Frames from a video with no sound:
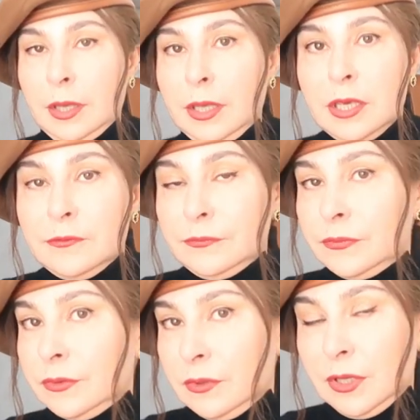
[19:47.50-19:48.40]
if
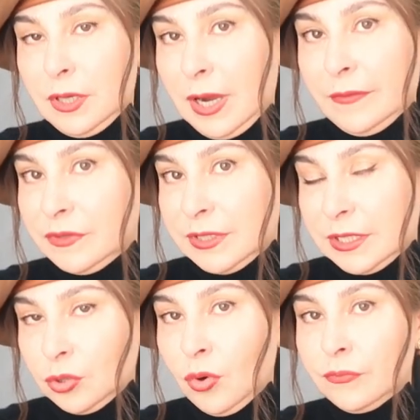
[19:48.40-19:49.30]
I will
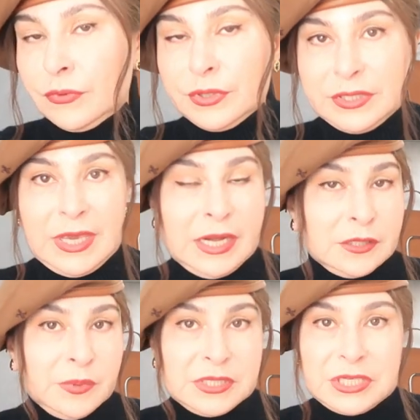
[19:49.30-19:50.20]
get offer in
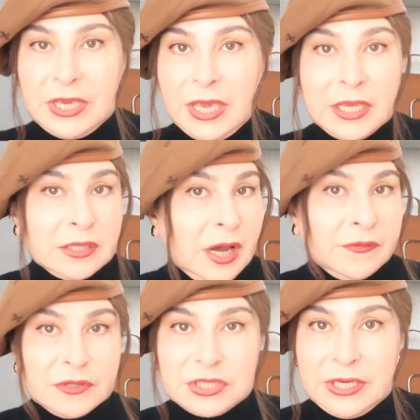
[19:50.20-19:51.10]
Kelly 28. I
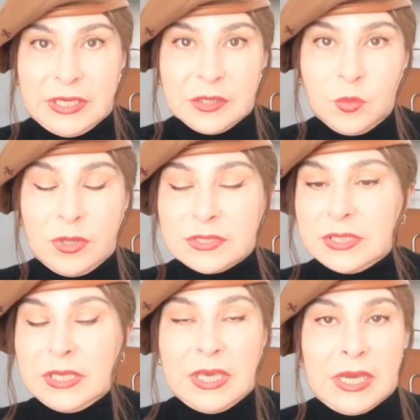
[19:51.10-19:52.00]
will take it once
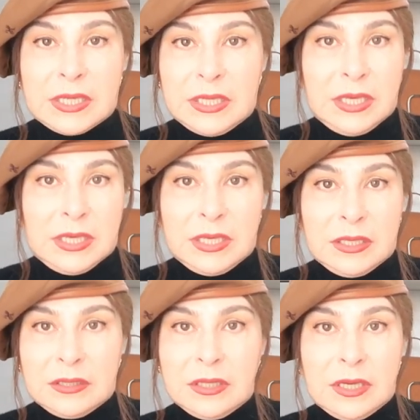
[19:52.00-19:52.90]
again
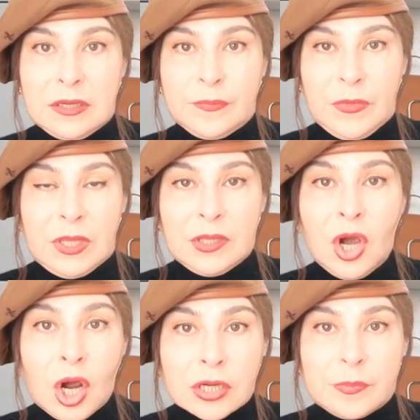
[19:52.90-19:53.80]
in um, in a
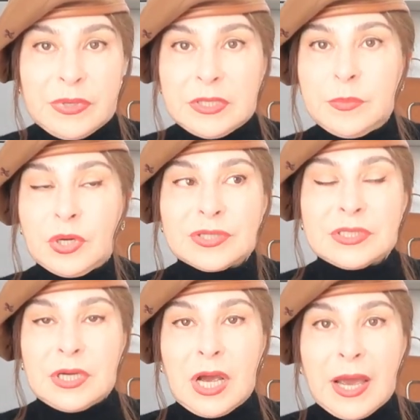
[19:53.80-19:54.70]
heartbeat
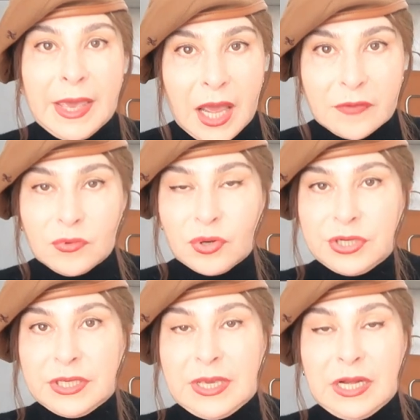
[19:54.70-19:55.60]
because I have
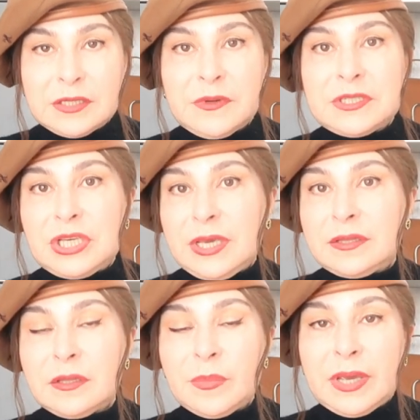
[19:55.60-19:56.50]
already Kelly
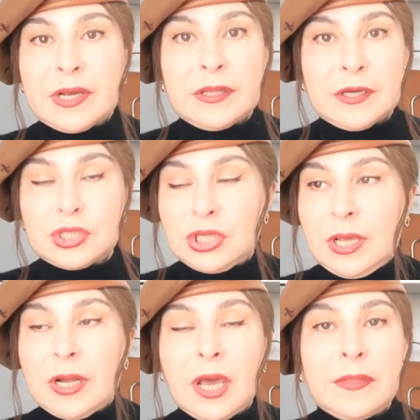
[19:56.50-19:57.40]
28 in my collection
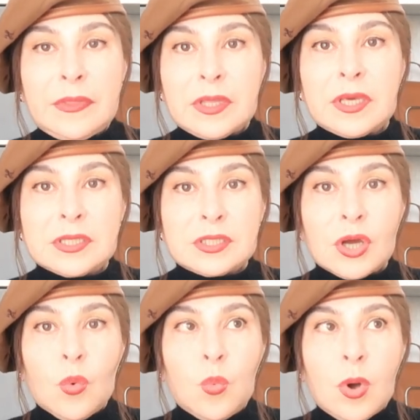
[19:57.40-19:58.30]
and I think it's
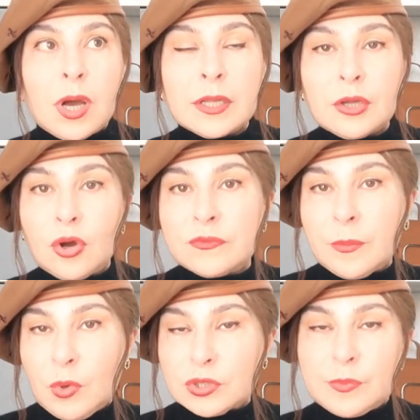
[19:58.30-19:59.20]
one of the
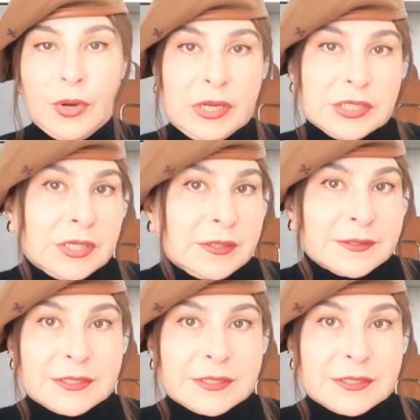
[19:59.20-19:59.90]
most practical